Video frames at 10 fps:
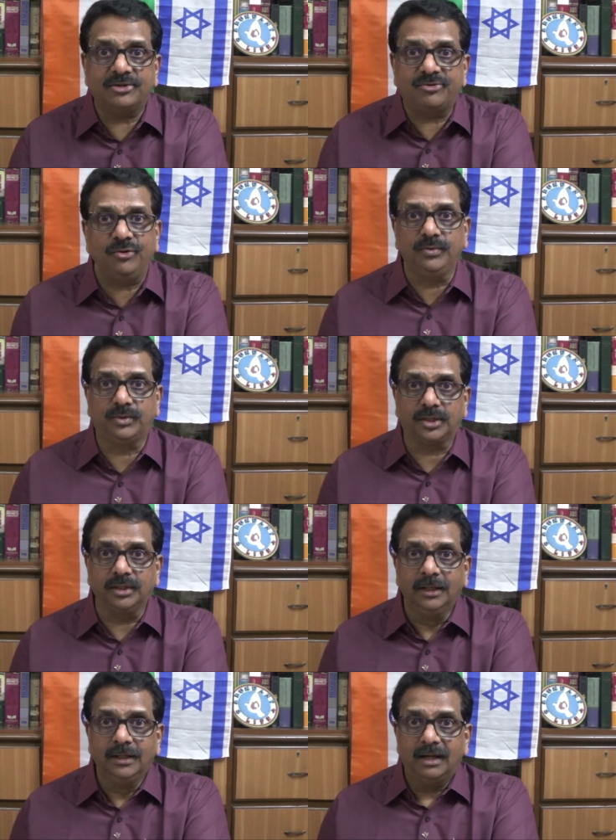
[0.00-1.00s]
truth
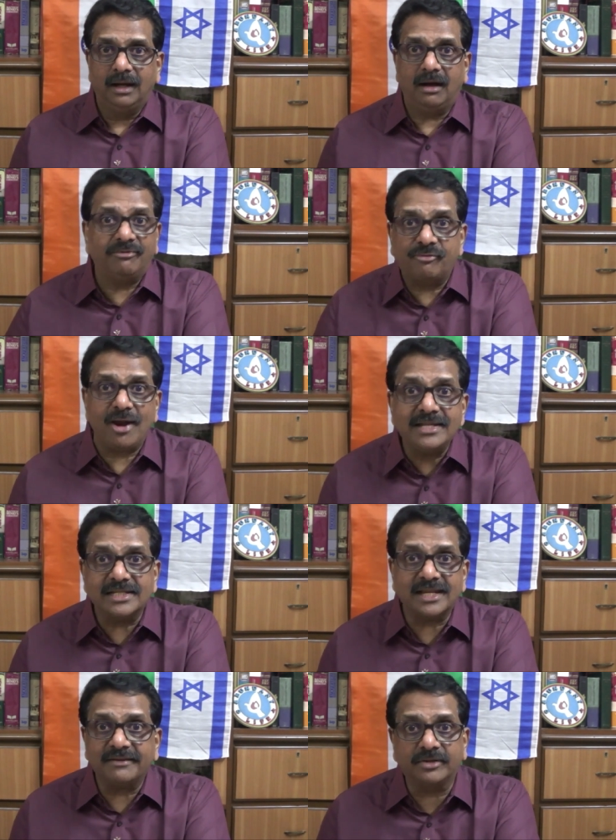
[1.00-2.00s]
our
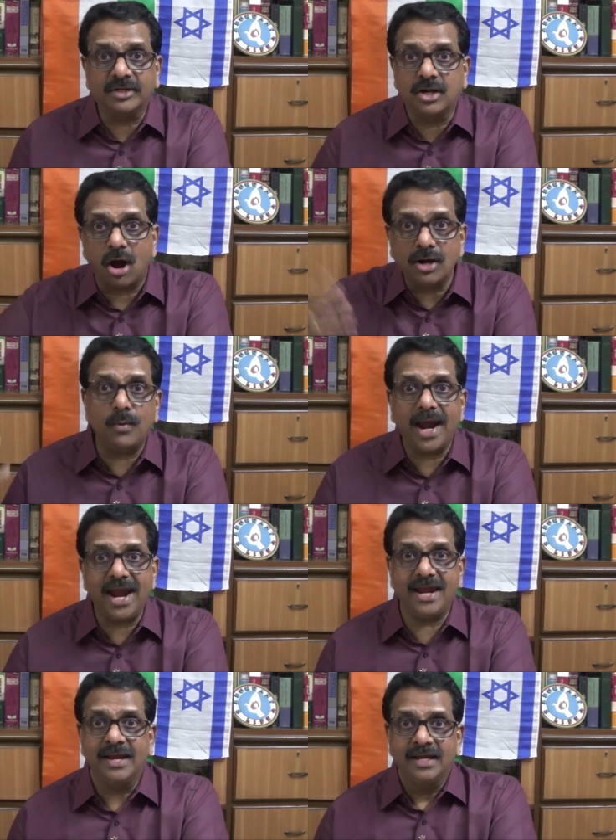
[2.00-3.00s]
friends have gone
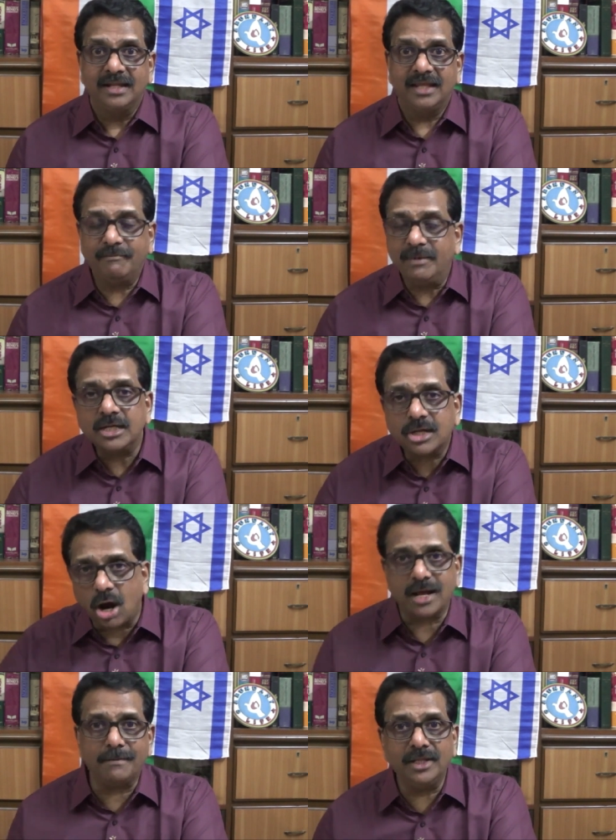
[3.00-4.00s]
away they've been
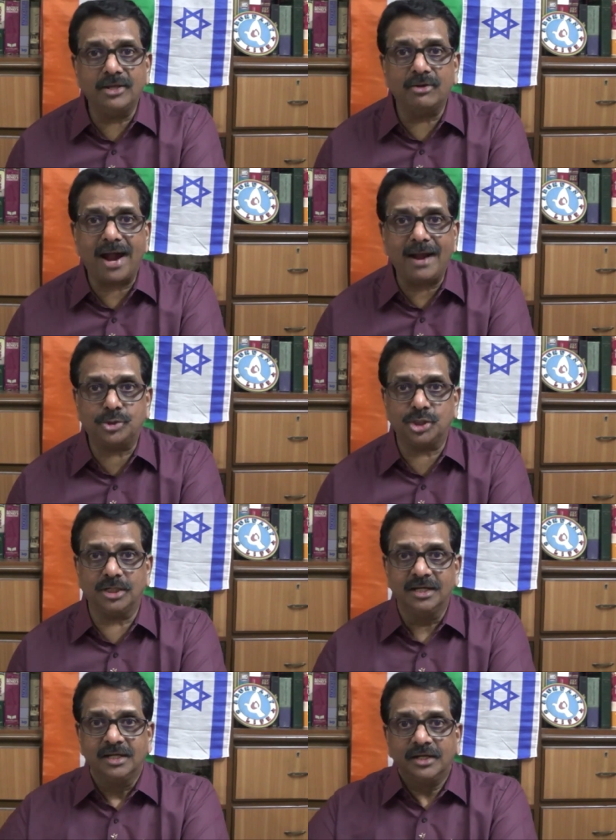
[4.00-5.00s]
caught up in the
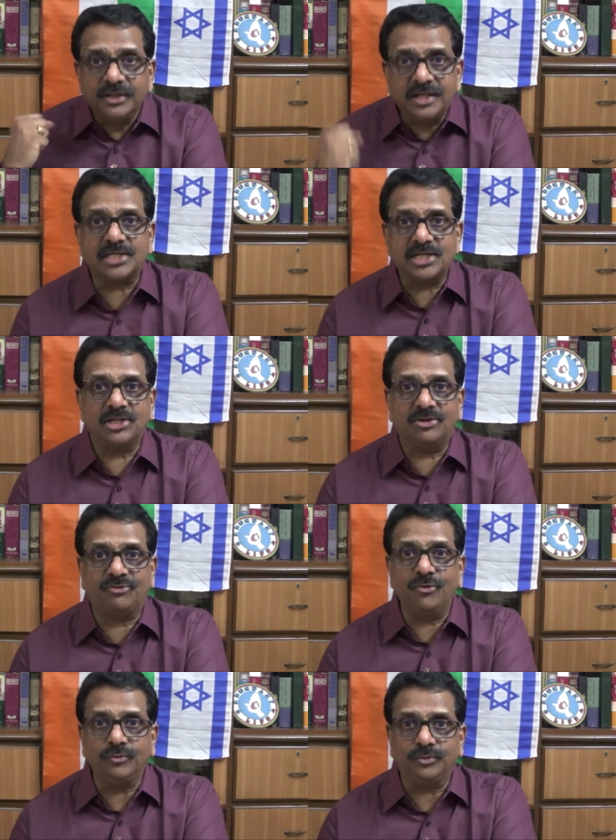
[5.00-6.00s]
rapture this is the
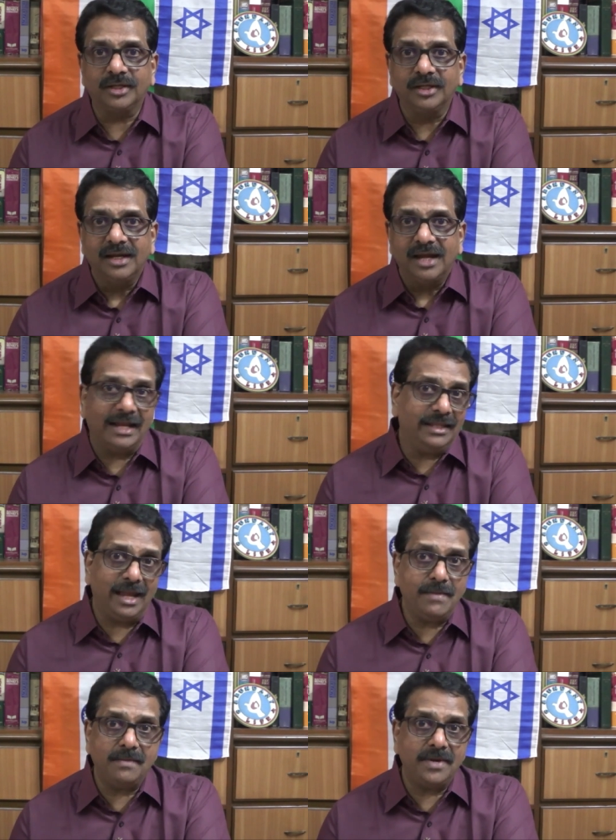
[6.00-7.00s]
truth and
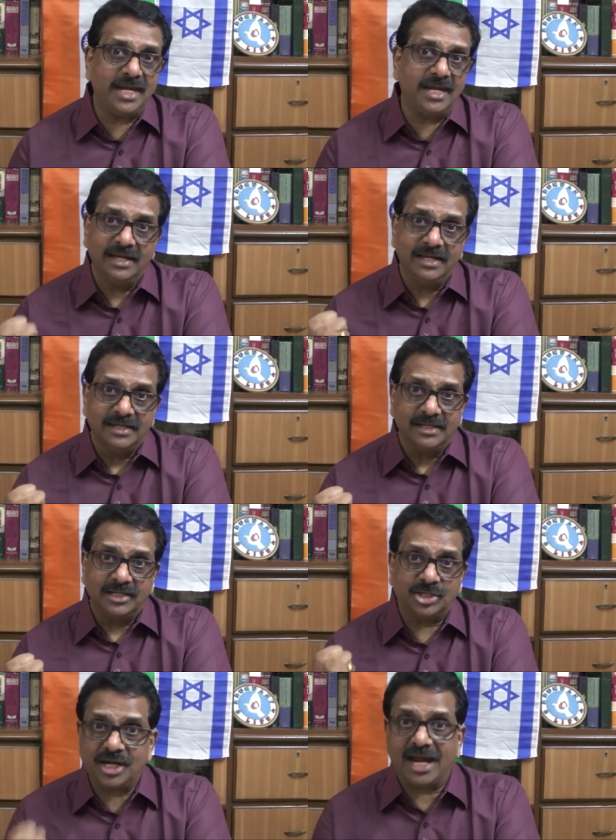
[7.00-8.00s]
they may be
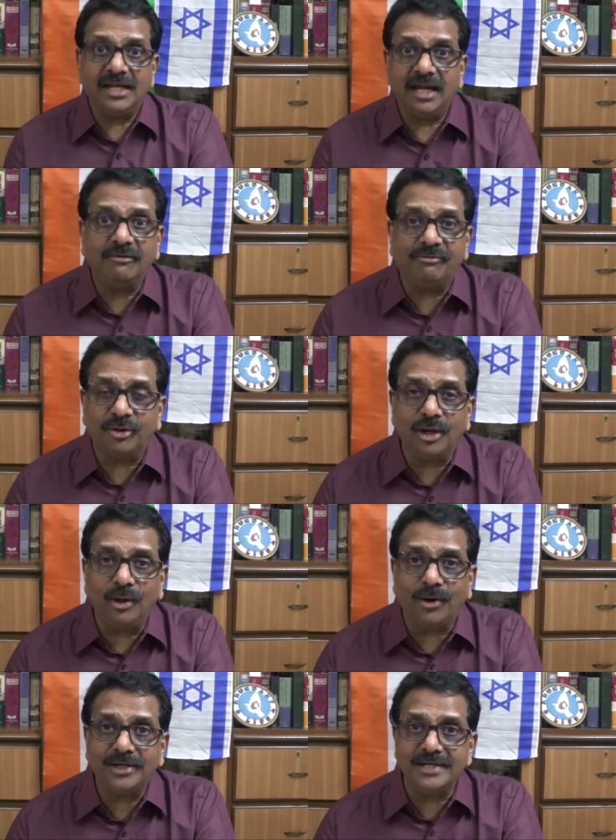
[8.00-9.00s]
standing for the
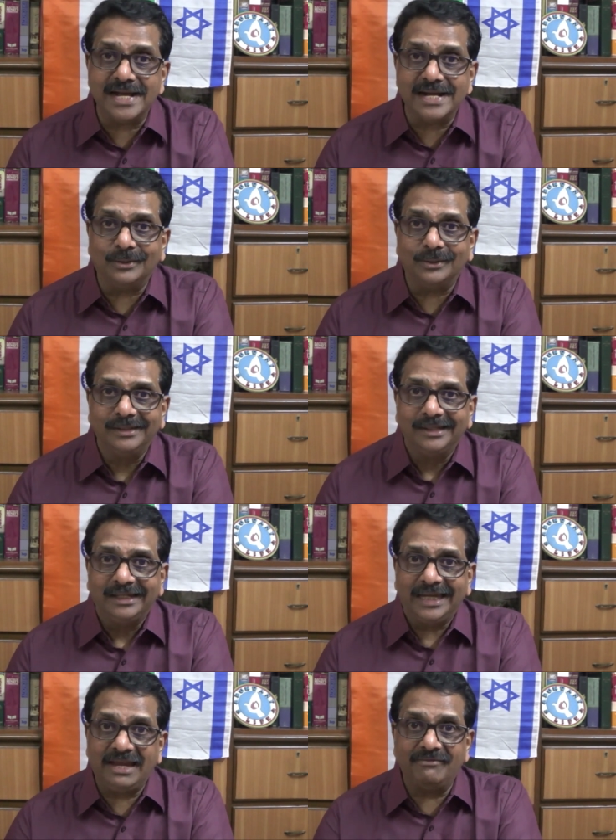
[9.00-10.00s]
Lord now
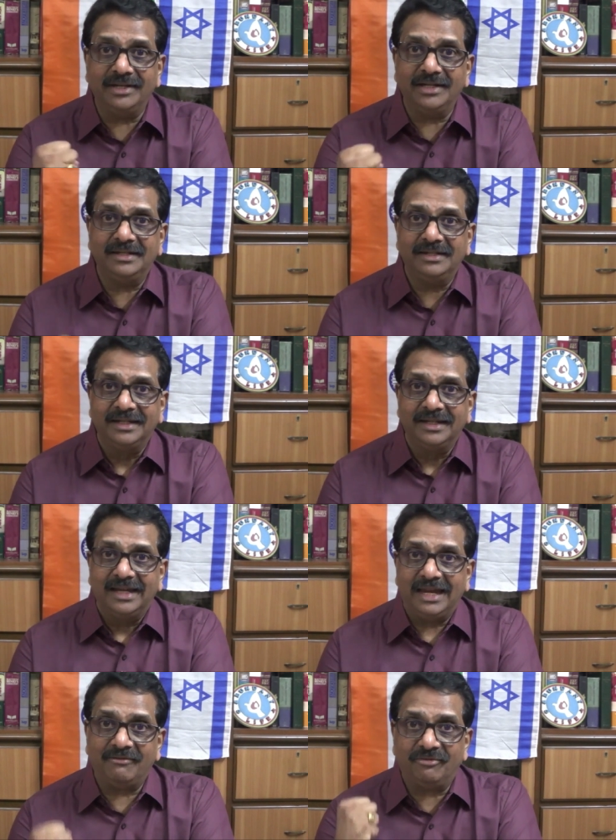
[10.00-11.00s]
even
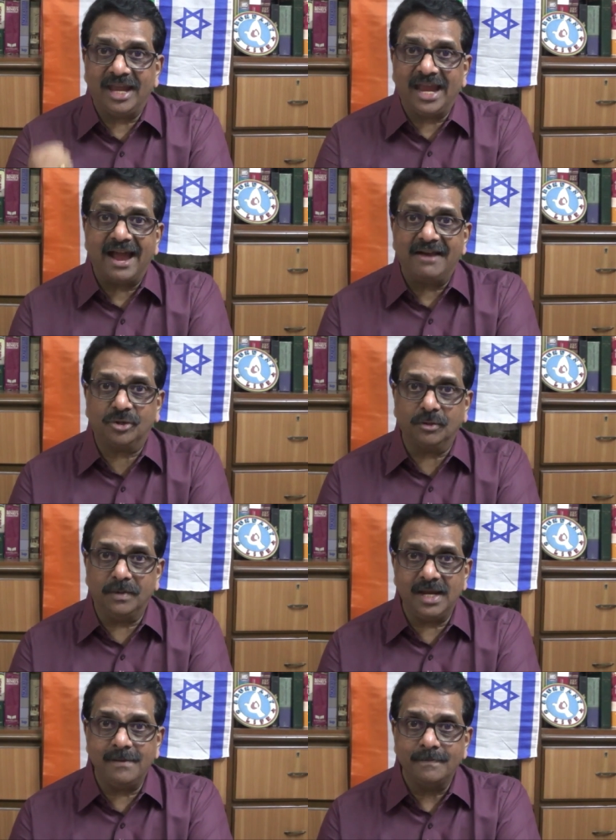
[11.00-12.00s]
if they have to
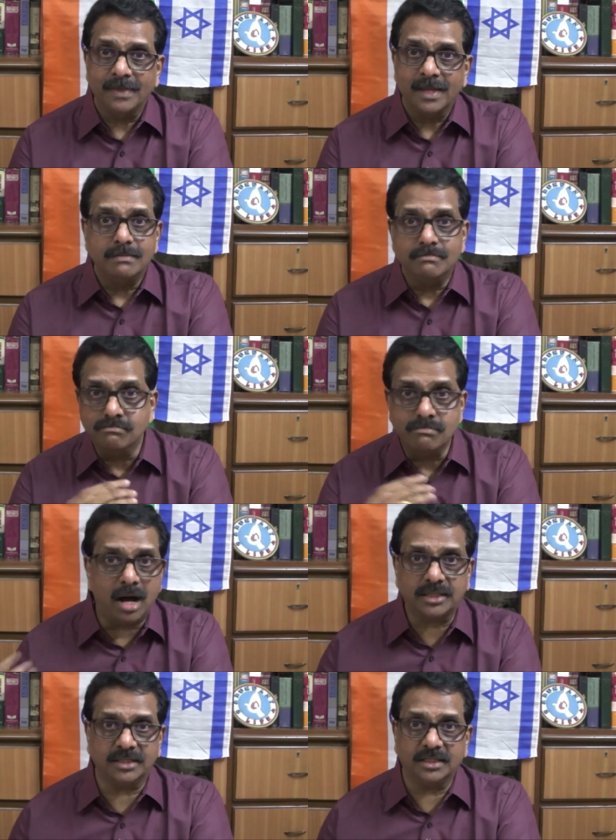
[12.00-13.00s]
be
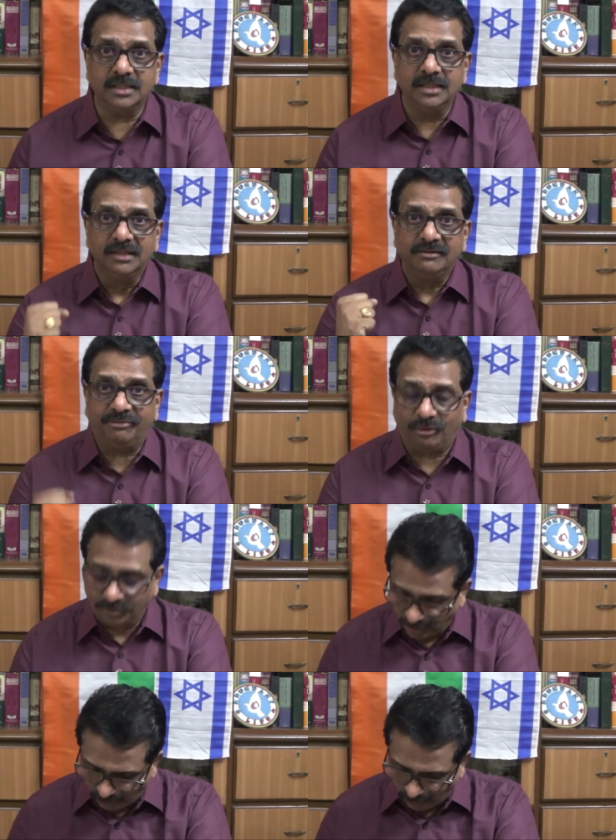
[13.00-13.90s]
martyred for the